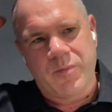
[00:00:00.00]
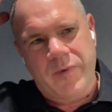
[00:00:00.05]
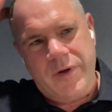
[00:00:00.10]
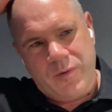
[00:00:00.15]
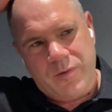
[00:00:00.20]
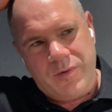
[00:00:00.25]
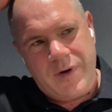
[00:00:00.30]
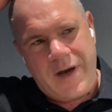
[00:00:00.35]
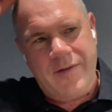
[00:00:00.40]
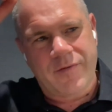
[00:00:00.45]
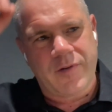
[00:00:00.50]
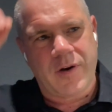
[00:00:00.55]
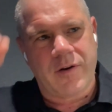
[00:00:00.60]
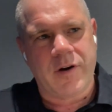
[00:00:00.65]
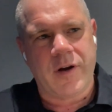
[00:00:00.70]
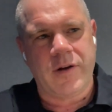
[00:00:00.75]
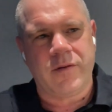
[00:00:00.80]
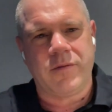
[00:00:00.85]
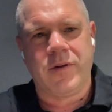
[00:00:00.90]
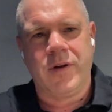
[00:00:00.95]
and we all have our
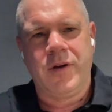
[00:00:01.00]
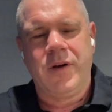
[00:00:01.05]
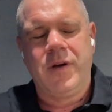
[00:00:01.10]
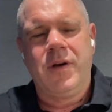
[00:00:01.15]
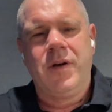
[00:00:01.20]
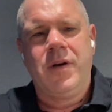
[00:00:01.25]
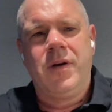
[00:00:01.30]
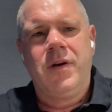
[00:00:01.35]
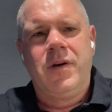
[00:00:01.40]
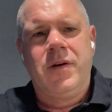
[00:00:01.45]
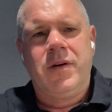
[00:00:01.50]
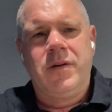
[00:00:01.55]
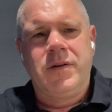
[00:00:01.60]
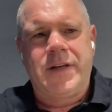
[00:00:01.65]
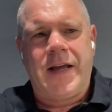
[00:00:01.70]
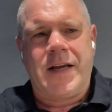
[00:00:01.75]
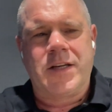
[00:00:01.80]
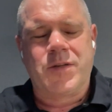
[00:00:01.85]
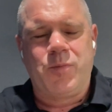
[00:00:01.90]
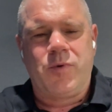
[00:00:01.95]
own
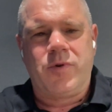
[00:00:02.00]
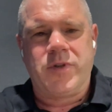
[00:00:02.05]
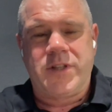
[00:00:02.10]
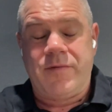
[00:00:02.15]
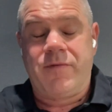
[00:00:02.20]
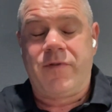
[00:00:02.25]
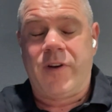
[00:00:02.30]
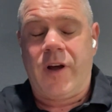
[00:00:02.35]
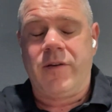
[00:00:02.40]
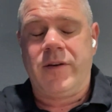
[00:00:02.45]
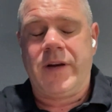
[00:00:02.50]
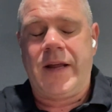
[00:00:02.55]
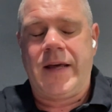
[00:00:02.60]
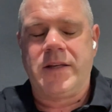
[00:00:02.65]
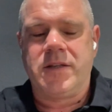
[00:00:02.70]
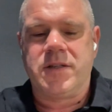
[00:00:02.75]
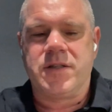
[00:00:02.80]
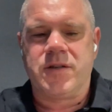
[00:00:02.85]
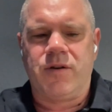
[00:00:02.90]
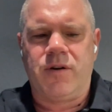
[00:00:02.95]
dashboards in
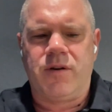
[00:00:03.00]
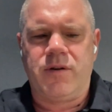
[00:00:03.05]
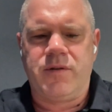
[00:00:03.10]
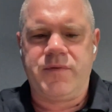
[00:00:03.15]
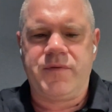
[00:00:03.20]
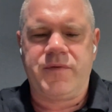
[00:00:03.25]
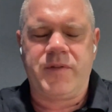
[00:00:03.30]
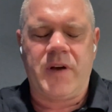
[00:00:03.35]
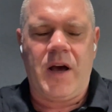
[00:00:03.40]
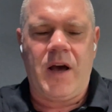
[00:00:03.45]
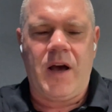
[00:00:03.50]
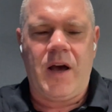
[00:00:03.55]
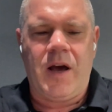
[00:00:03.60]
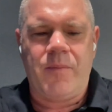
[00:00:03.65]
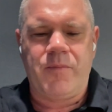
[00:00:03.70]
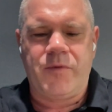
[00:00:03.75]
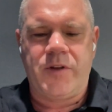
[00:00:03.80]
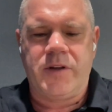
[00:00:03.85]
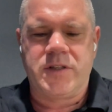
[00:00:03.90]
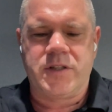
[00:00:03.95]
Flowlens
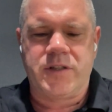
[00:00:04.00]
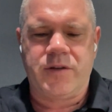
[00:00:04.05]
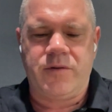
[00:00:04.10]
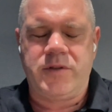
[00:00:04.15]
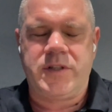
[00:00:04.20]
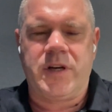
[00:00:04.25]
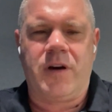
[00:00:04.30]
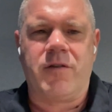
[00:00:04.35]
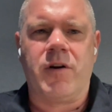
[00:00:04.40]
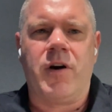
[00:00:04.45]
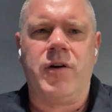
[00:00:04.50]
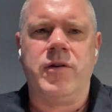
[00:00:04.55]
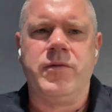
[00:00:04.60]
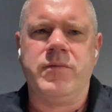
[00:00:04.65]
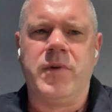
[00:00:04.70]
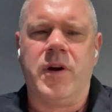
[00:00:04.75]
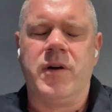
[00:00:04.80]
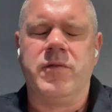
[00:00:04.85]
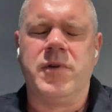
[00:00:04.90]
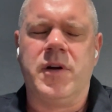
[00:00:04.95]
that suit our own
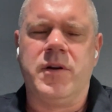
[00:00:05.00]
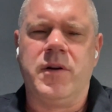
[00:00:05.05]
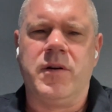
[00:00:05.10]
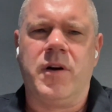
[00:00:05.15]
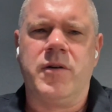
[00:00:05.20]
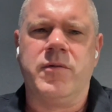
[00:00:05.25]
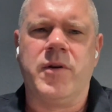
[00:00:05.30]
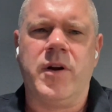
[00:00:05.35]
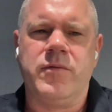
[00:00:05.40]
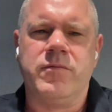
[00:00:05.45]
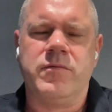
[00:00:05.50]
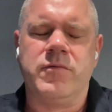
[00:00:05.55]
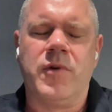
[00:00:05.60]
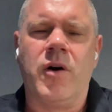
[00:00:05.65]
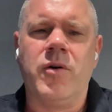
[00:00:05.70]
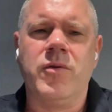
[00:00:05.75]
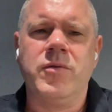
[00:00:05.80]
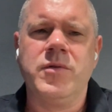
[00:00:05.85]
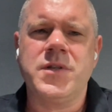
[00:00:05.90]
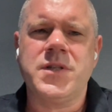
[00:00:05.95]

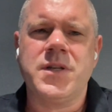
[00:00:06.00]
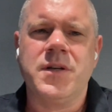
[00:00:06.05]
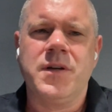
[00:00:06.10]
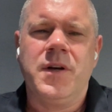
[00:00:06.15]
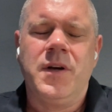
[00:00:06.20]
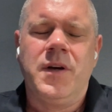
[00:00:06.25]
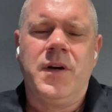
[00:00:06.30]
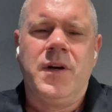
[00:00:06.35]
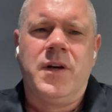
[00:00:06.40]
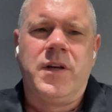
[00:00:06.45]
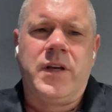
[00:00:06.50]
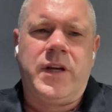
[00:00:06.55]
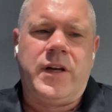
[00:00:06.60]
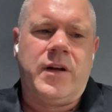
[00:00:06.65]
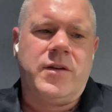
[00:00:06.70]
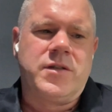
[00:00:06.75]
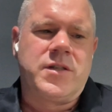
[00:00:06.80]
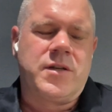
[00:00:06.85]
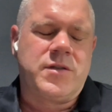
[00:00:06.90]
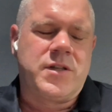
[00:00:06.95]
roles.
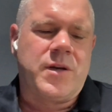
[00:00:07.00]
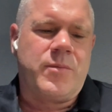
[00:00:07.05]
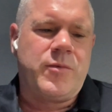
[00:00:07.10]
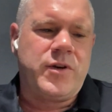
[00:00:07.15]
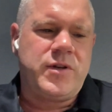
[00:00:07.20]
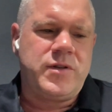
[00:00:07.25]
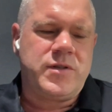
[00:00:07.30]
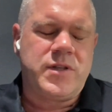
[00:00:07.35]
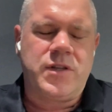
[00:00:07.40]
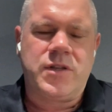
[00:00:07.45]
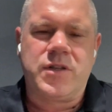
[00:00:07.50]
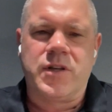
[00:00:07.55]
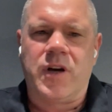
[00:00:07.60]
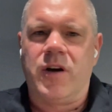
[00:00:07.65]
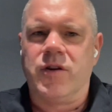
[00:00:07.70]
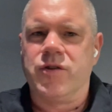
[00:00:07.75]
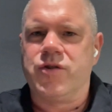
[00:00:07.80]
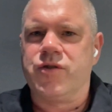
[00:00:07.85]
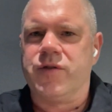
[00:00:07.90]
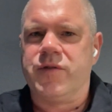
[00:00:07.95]
So someone who's in
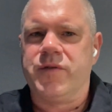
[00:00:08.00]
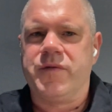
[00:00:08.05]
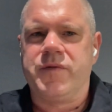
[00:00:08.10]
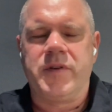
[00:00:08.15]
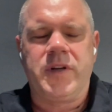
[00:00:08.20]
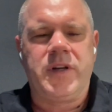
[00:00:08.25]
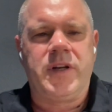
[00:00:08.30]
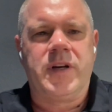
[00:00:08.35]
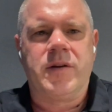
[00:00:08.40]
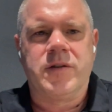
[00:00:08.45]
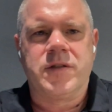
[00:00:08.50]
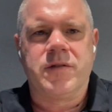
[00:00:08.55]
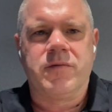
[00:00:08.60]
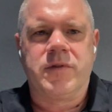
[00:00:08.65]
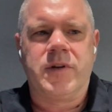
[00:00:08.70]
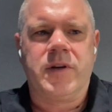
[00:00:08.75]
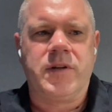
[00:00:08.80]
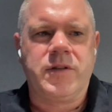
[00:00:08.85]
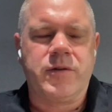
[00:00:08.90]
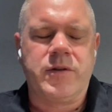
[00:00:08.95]
charge of
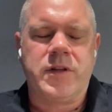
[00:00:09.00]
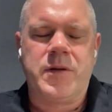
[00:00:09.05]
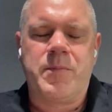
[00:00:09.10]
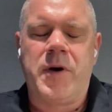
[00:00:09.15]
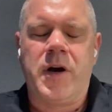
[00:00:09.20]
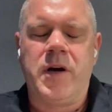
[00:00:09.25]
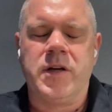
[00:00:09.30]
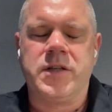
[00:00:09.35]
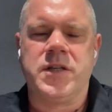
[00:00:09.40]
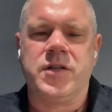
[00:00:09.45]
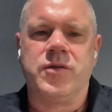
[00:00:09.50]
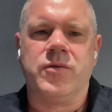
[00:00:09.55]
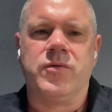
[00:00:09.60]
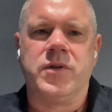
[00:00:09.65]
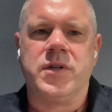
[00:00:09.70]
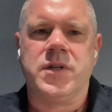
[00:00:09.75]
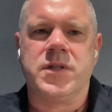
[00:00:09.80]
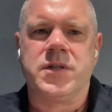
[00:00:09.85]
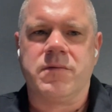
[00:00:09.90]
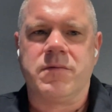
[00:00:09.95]
sort of doing the purchase
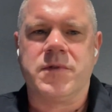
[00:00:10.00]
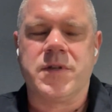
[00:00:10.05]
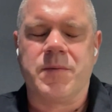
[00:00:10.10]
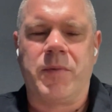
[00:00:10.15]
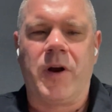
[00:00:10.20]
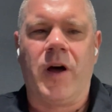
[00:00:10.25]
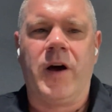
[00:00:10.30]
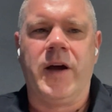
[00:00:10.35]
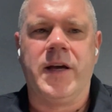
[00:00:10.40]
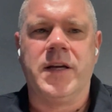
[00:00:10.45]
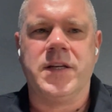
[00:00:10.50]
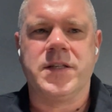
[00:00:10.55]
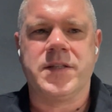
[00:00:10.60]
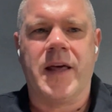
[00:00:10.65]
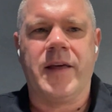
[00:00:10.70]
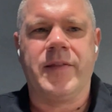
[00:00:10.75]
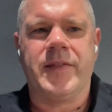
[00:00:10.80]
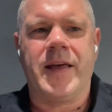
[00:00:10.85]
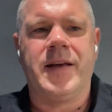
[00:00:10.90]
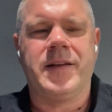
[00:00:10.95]
orders and suppliers,
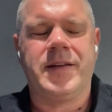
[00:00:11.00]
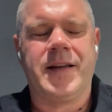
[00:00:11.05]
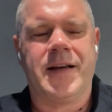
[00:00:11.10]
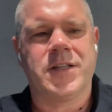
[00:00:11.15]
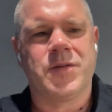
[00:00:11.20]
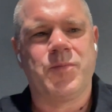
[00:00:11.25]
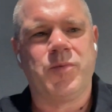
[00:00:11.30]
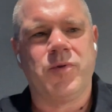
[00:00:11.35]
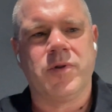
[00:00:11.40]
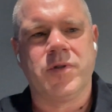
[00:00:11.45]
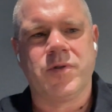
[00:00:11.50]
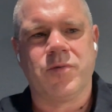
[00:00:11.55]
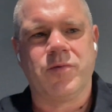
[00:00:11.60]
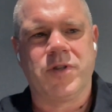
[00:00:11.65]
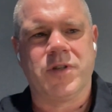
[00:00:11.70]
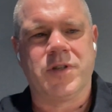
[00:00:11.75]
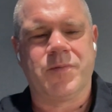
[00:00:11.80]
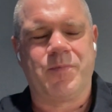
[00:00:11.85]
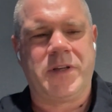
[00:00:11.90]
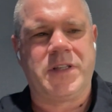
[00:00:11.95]
that their dashboards will
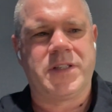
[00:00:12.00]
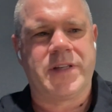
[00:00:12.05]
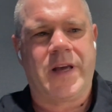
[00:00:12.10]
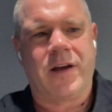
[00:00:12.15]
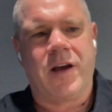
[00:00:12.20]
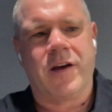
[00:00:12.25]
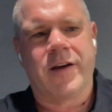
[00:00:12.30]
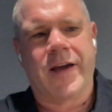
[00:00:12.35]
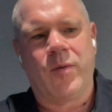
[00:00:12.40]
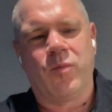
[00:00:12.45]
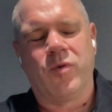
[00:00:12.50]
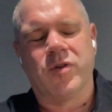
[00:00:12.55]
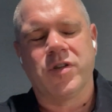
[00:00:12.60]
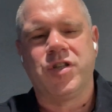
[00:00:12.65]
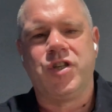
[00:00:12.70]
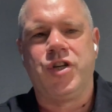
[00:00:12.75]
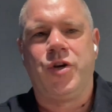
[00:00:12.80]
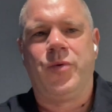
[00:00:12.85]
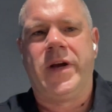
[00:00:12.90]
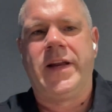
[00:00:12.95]
just be saying, okay, what's
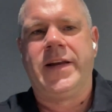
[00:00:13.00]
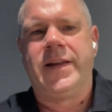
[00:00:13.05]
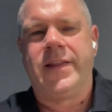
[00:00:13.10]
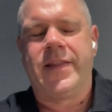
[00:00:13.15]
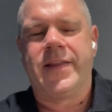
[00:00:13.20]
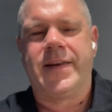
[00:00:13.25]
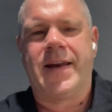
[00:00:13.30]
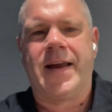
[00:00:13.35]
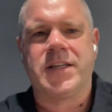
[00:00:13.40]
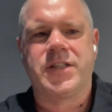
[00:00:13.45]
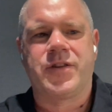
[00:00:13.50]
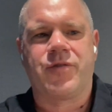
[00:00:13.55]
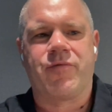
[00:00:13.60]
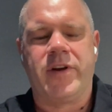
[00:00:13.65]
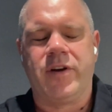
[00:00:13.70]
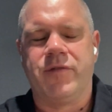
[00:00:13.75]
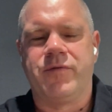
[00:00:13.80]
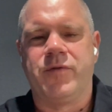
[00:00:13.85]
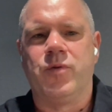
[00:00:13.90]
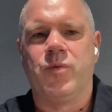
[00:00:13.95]
due in the next
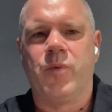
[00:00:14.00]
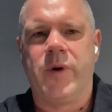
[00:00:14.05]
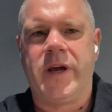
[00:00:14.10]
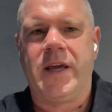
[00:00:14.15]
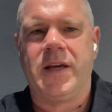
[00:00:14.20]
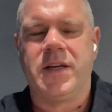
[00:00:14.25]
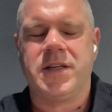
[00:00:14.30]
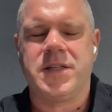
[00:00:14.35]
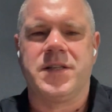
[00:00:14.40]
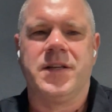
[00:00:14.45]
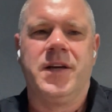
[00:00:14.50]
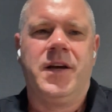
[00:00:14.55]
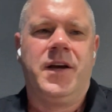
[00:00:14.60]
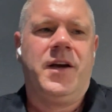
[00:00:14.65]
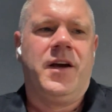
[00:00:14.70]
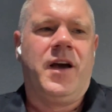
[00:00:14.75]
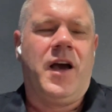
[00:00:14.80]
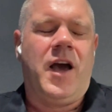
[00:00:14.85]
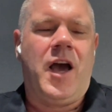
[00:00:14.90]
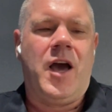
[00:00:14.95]
3 or 4 weeks,
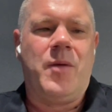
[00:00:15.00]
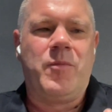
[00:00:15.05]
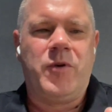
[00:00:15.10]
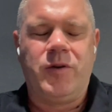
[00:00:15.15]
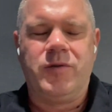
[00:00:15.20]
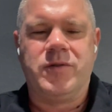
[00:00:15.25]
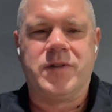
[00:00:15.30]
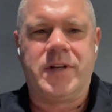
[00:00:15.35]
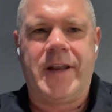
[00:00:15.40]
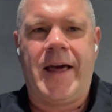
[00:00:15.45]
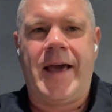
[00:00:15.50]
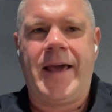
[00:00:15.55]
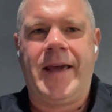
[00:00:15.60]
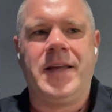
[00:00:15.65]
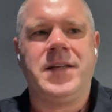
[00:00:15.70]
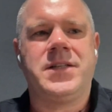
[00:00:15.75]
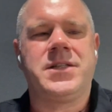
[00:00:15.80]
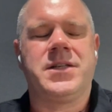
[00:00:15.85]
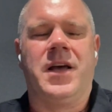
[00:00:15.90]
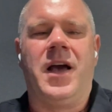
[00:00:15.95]
who's
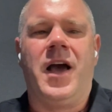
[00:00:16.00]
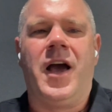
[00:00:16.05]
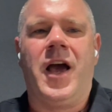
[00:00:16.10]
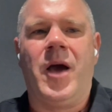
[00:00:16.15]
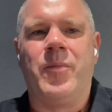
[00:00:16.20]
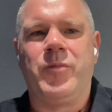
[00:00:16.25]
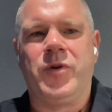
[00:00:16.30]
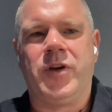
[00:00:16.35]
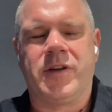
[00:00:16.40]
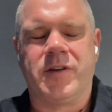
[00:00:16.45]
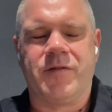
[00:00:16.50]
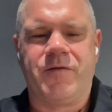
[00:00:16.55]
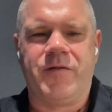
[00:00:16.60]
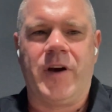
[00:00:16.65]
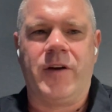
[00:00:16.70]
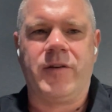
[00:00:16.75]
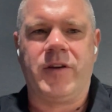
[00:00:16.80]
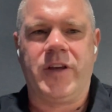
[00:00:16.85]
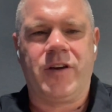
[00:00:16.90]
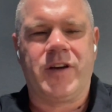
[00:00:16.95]
late. You
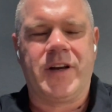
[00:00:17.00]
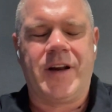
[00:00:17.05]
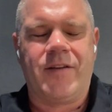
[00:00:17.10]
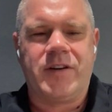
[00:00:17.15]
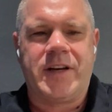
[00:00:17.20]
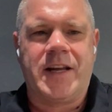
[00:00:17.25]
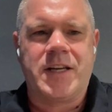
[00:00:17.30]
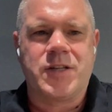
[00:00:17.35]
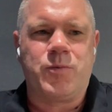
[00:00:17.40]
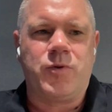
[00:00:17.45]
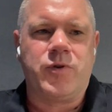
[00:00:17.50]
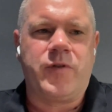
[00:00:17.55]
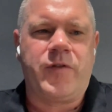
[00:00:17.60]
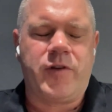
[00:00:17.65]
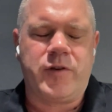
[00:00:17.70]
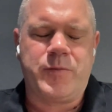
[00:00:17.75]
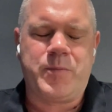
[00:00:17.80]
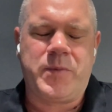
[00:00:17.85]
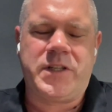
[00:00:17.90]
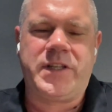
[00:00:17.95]
can have a dashboard
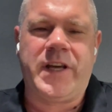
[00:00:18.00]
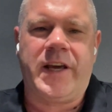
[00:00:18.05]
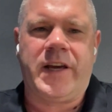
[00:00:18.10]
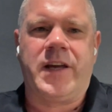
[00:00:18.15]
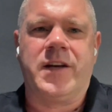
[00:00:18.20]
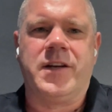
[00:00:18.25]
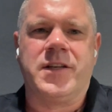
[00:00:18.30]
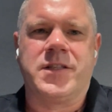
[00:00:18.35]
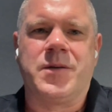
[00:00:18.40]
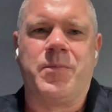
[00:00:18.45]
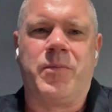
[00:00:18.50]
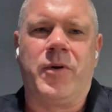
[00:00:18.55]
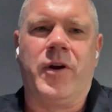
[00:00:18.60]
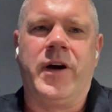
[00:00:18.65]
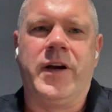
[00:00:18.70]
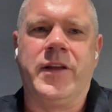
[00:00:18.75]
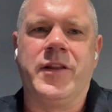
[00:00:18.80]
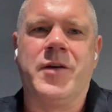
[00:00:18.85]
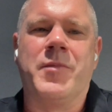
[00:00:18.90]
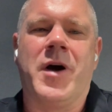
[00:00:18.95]
for a particular
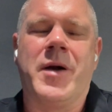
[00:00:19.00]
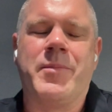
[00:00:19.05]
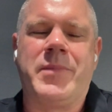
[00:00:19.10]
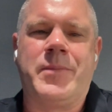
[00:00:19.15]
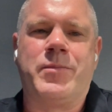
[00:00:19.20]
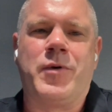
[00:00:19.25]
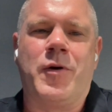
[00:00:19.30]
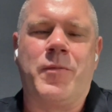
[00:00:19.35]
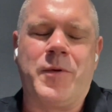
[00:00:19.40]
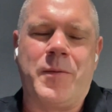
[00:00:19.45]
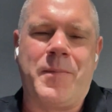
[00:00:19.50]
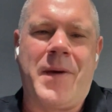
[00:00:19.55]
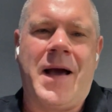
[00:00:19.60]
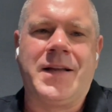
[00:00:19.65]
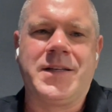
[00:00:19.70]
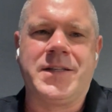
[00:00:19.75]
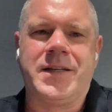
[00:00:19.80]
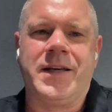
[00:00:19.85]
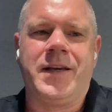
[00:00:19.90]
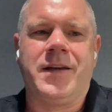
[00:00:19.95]
supplier that might be
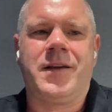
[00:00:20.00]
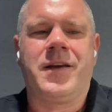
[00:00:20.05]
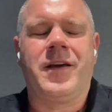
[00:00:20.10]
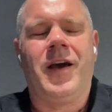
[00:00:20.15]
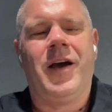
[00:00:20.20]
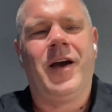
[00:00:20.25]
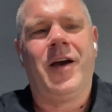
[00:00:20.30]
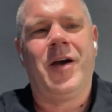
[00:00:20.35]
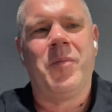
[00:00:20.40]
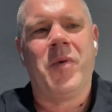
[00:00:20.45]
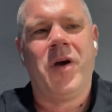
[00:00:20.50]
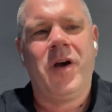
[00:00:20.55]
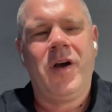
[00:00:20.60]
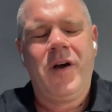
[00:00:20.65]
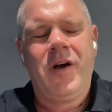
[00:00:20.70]
problematic. So